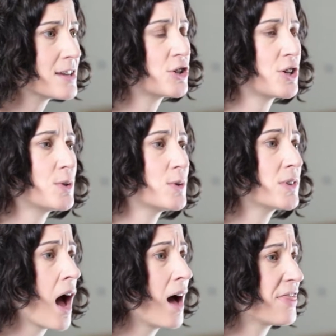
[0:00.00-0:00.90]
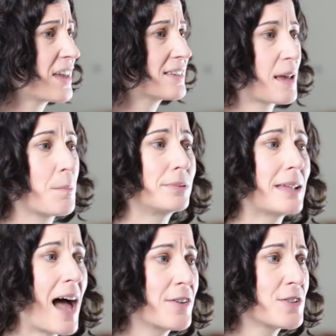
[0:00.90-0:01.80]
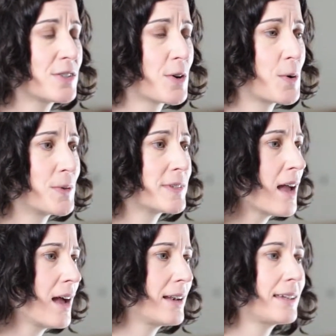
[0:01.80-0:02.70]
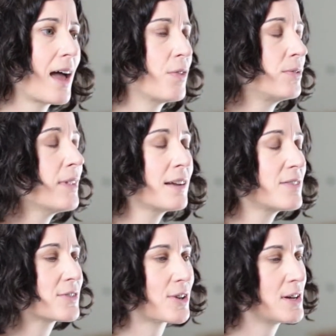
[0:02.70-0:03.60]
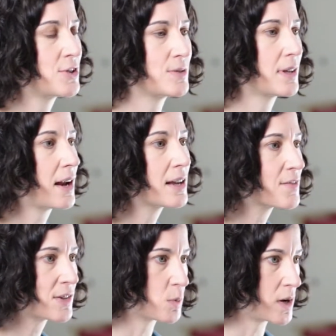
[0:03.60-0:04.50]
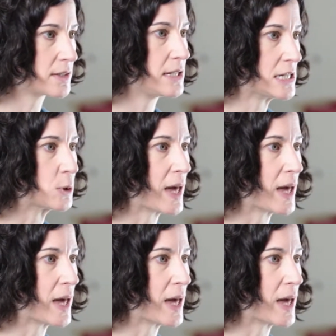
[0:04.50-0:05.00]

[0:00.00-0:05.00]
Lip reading: issues, things like bladder stones. And again, none of these are issues that any of us want to deal